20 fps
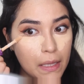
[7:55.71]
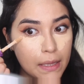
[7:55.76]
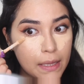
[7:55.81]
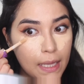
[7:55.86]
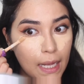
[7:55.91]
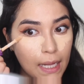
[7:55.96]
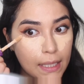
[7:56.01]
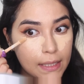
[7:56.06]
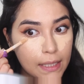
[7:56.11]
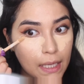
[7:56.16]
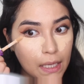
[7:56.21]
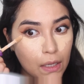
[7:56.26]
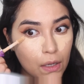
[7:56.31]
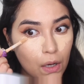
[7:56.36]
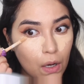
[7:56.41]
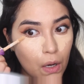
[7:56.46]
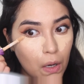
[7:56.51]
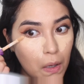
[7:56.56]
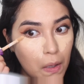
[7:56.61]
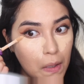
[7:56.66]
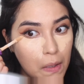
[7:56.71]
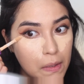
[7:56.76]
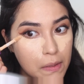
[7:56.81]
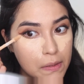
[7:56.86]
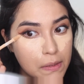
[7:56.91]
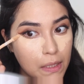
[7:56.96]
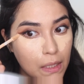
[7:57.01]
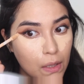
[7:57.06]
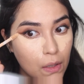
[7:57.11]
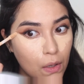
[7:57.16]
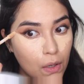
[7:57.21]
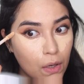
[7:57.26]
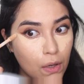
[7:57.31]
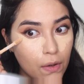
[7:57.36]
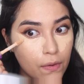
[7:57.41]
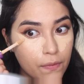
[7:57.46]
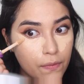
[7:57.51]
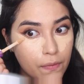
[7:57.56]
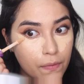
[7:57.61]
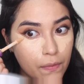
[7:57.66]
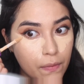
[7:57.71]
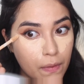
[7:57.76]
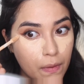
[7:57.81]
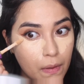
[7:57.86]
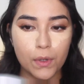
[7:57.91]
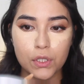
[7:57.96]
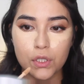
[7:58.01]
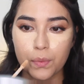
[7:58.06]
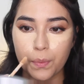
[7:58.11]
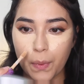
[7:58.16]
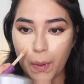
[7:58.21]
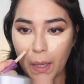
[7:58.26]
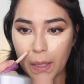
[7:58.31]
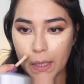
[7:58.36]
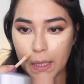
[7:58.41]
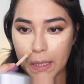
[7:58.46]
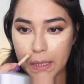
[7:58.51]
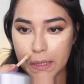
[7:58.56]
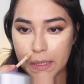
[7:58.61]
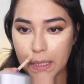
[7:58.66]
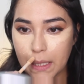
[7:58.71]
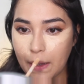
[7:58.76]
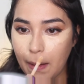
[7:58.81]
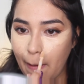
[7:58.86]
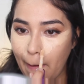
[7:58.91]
that can cause a lot of much product